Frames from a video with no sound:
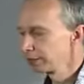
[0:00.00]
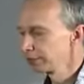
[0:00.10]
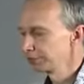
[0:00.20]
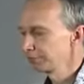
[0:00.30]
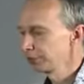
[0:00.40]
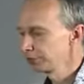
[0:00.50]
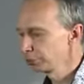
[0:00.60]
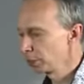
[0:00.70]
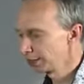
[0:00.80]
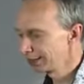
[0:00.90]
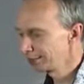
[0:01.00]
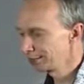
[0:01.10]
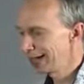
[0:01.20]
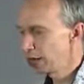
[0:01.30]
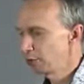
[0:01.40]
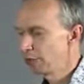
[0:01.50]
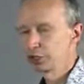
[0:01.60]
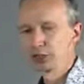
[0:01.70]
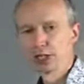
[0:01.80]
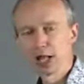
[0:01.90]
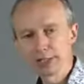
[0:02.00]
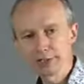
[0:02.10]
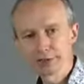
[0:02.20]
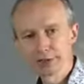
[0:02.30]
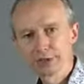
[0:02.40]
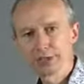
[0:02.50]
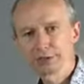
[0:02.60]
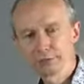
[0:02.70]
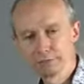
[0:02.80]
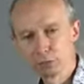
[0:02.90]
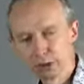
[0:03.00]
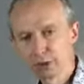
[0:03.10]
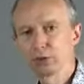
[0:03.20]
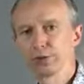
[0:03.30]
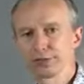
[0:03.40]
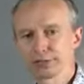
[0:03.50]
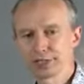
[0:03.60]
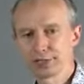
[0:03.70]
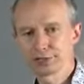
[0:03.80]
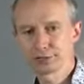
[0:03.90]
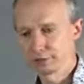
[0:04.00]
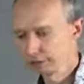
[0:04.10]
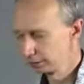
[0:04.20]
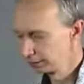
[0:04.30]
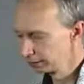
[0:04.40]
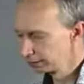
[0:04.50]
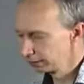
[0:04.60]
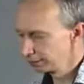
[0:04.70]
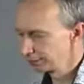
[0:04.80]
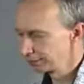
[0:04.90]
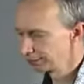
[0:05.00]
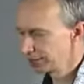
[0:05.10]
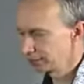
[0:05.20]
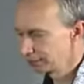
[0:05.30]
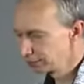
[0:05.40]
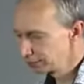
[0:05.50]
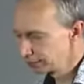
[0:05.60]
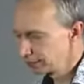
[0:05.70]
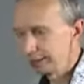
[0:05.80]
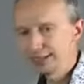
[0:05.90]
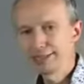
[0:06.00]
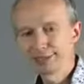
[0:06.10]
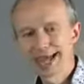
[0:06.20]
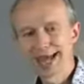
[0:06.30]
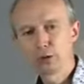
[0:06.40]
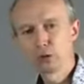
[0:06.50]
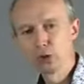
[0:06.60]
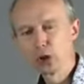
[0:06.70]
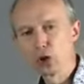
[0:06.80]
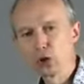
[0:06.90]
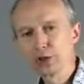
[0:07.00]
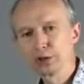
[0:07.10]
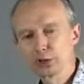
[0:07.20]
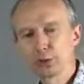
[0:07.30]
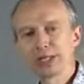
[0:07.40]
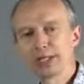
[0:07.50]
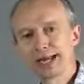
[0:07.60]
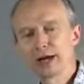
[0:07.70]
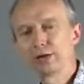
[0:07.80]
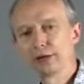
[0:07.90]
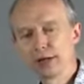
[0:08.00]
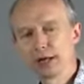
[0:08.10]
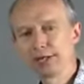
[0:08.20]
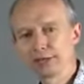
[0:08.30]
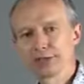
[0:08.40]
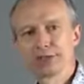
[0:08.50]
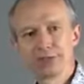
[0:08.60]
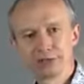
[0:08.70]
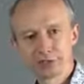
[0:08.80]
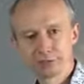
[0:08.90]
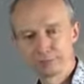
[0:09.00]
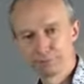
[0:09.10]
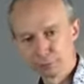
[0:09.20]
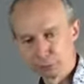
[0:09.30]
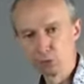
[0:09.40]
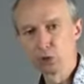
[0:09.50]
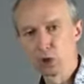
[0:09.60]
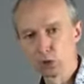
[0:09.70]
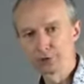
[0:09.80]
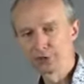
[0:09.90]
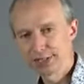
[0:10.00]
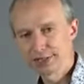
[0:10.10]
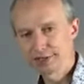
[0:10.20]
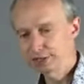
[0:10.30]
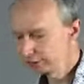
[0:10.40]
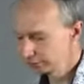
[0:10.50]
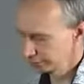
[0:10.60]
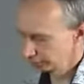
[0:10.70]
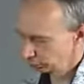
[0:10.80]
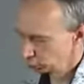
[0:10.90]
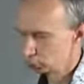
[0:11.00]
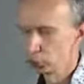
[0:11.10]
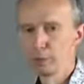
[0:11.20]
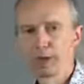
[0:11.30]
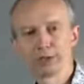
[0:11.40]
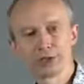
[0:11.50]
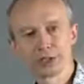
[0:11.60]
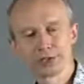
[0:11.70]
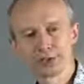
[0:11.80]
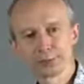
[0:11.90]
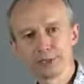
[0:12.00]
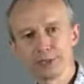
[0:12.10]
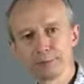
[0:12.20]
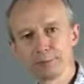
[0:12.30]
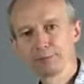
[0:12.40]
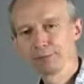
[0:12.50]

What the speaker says: The first one is how much light is falling on the sensor. The second is how long do we allow the light to fall on the sensor, controlled by the shutter speed.